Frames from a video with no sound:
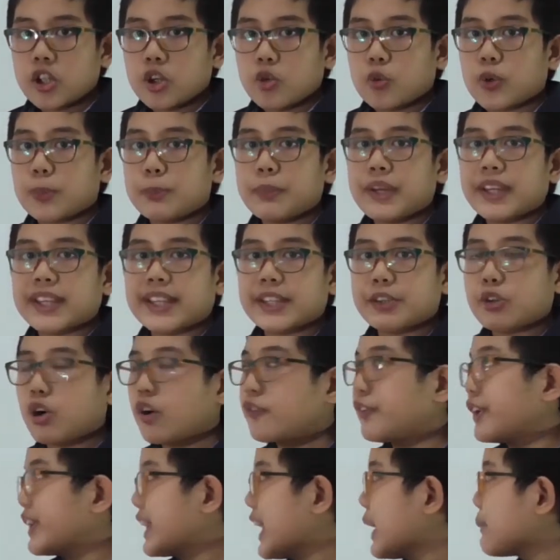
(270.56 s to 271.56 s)
we make it
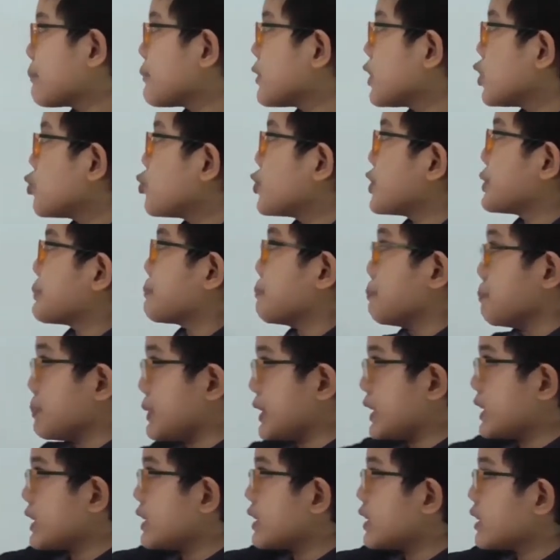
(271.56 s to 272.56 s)
overlap with
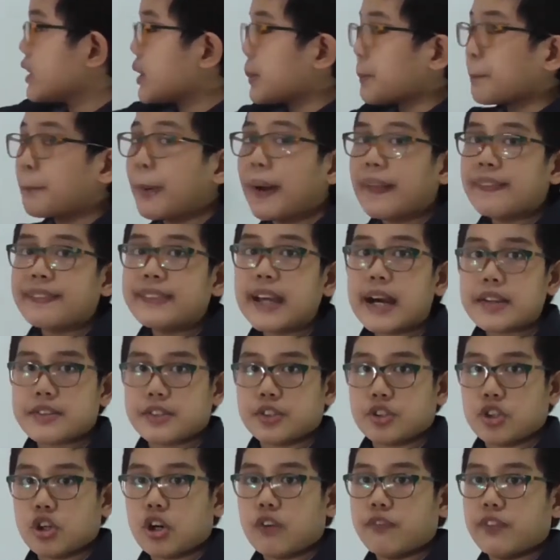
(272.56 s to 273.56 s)
B but
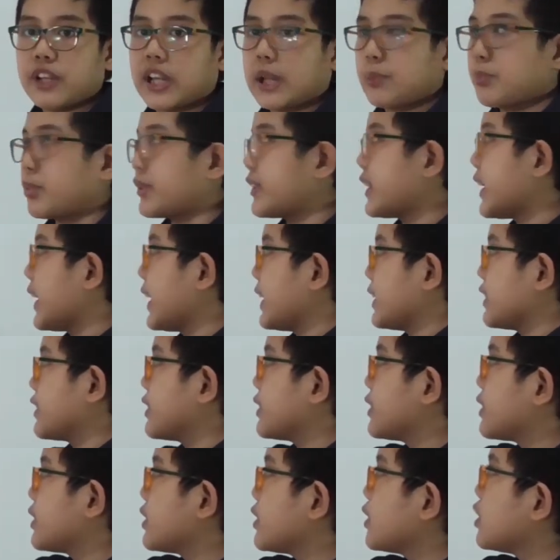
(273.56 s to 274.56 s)
doesn't overlap with A.
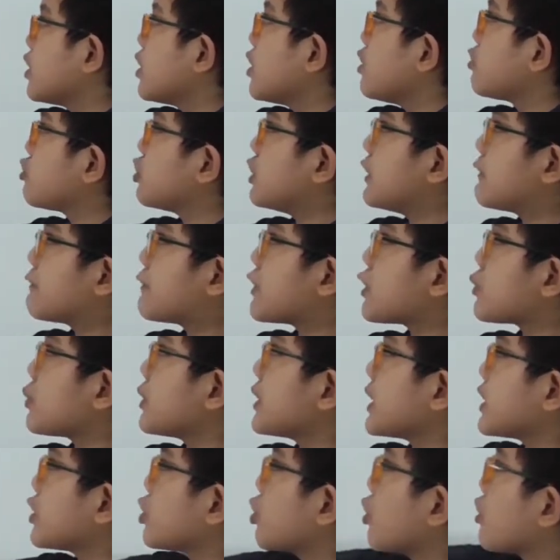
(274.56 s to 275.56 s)
So the first
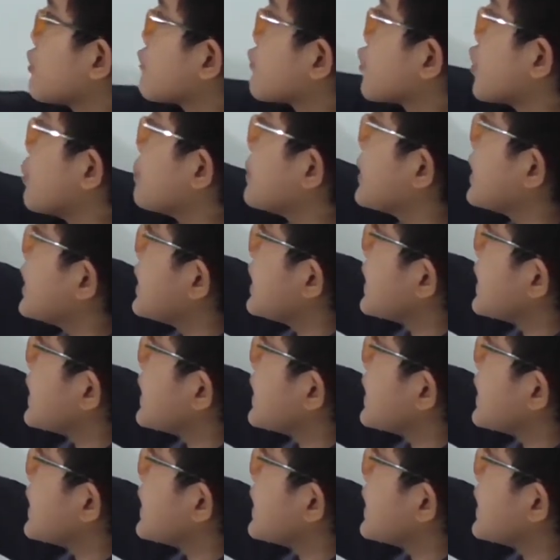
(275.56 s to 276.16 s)
one, it goes from